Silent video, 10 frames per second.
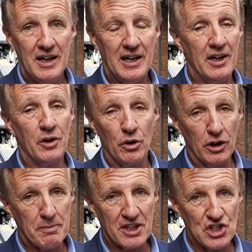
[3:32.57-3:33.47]
and all
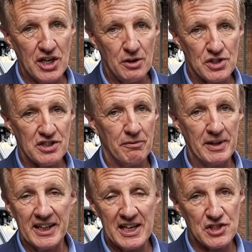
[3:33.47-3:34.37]
the big shows have
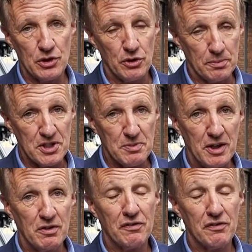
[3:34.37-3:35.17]
been cancelled or postponed.